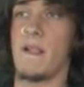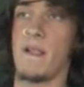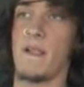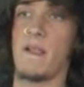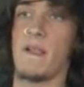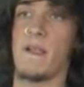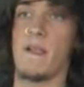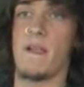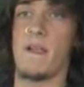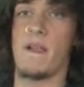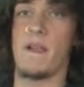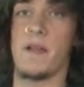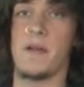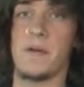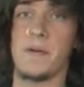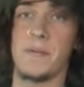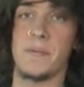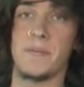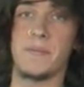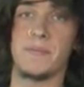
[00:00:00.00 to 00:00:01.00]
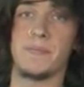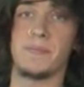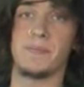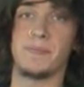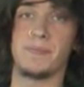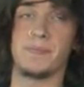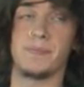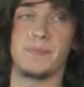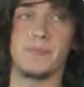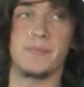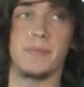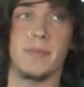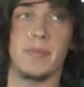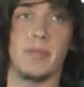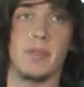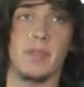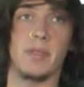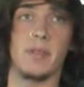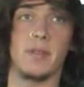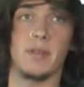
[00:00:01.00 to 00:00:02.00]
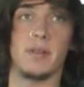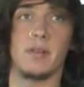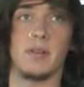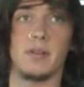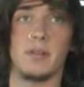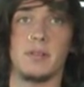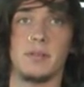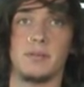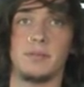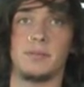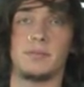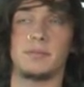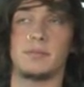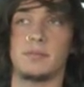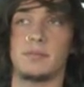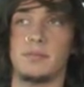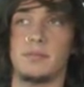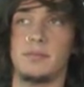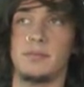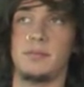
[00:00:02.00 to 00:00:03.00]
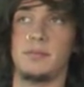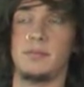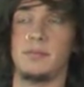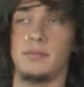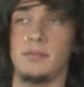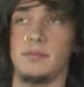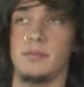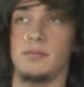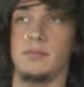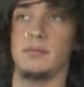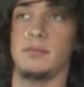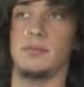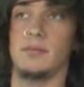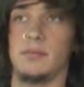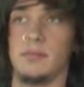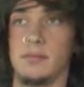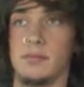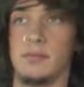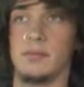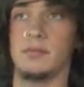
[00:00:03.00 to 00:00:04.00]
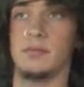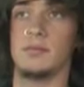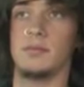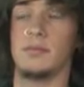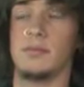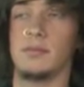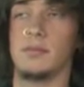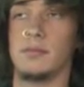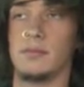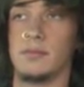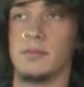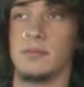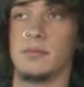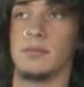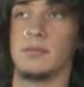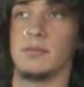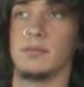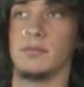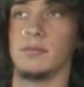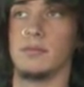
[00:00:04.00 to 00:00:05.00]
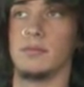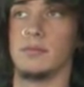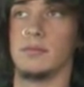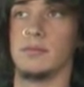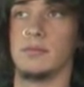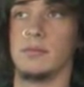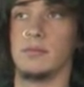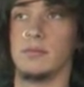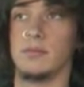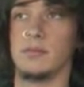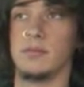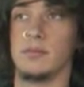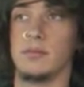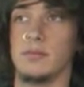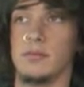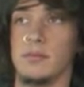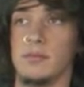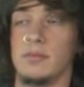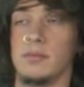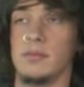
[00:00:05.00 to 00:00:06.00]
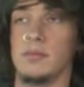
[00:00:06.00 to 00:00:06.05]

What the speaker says: (silent)